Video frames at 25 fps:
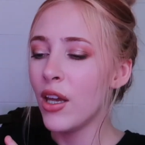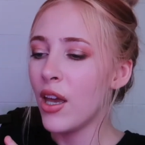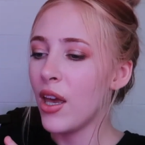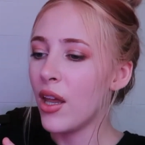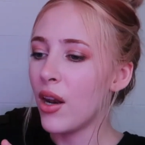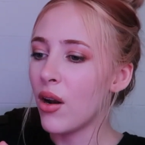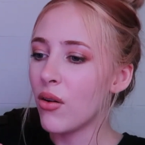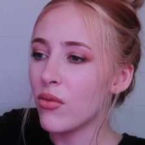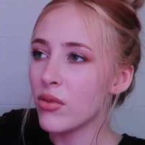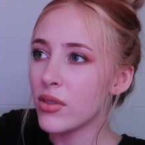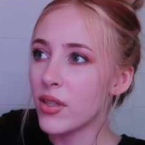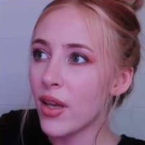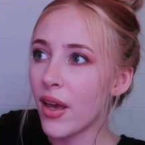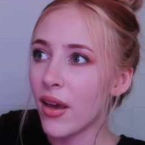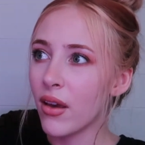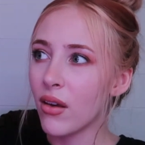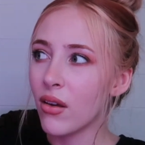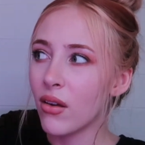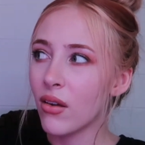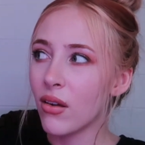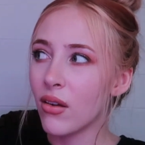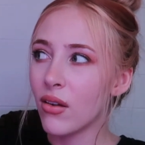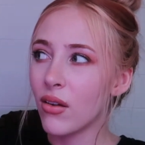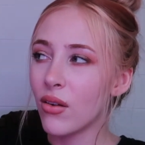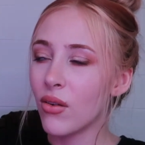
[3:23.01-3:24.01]
And I was like,
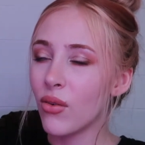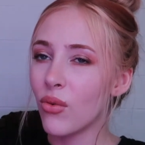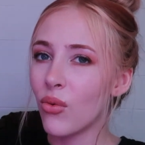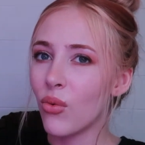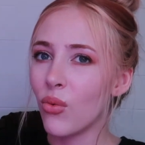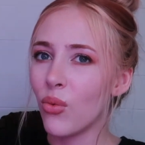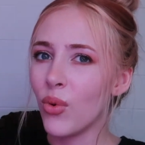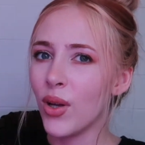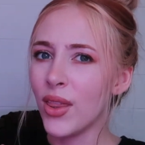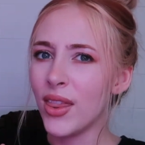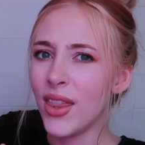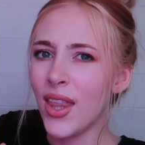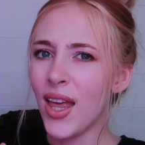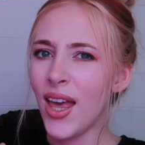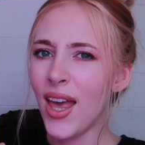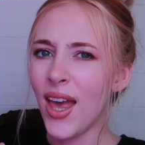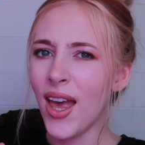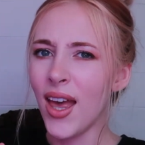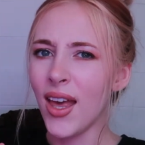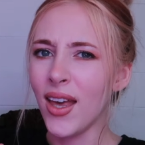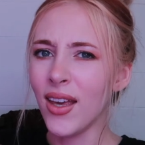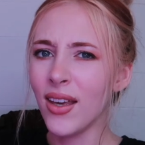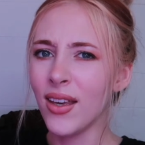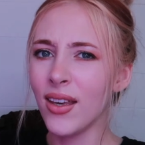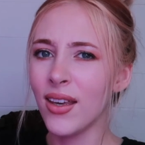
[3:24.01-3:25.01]
what the
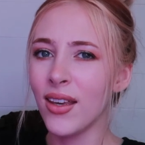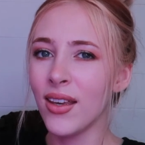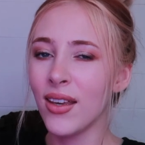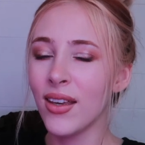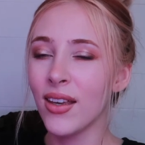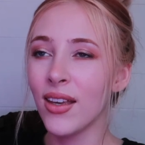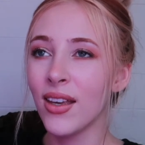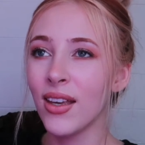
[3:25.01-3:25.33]
heck?